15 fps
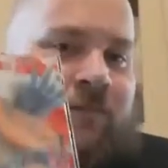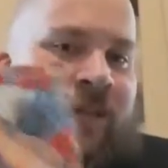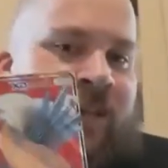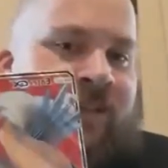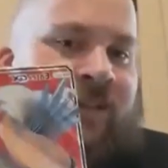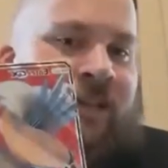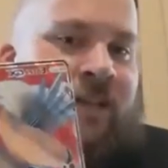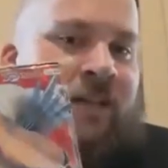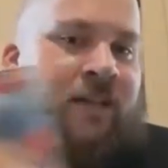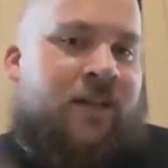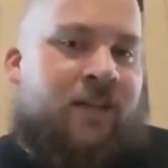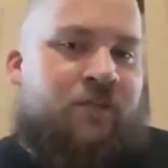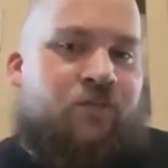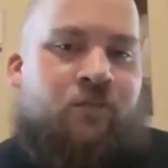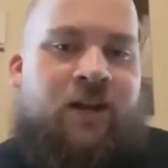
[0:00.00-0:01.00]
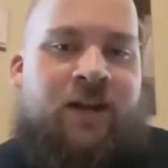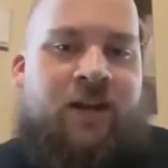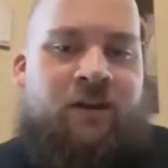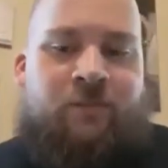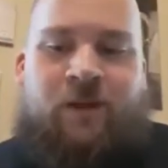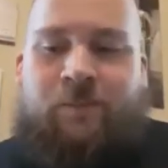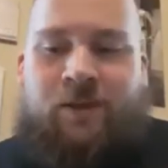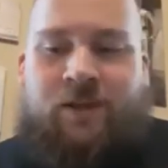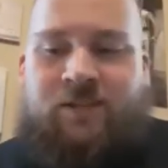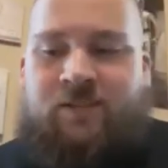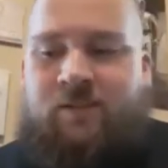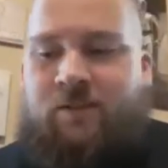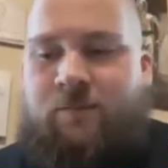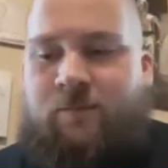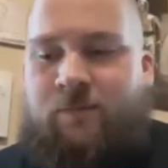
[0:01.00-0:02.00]
Entei GX right out my
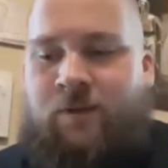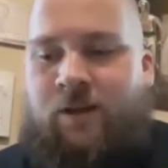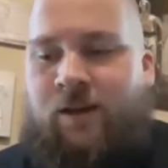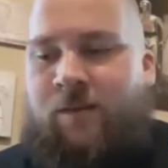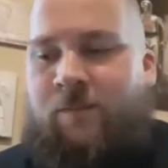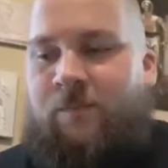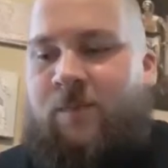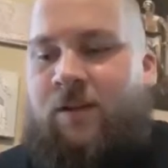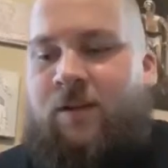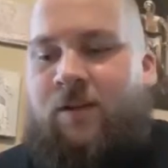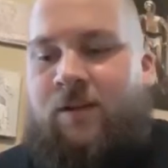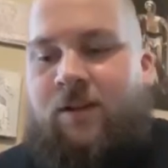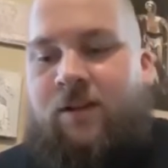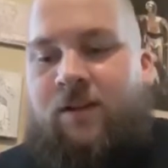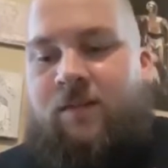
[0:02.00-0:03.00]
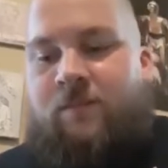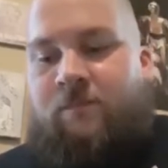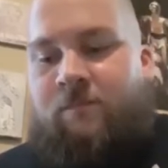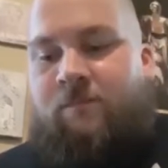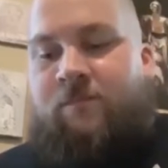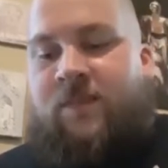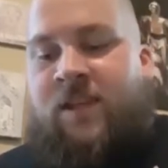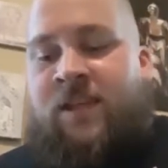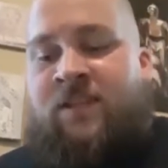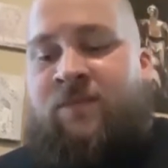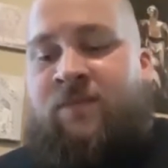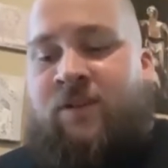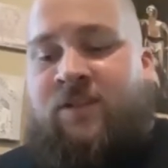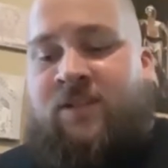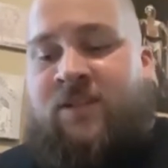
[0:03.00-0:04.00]
basic, okay? His
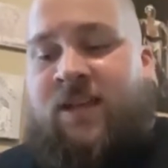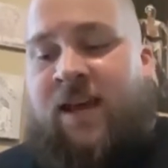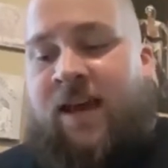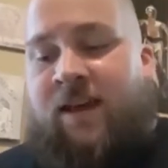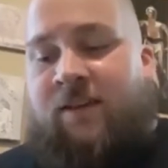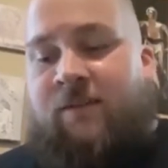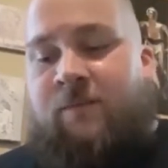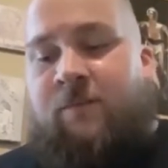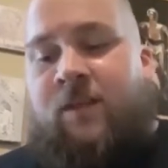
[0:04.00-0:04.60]
first attack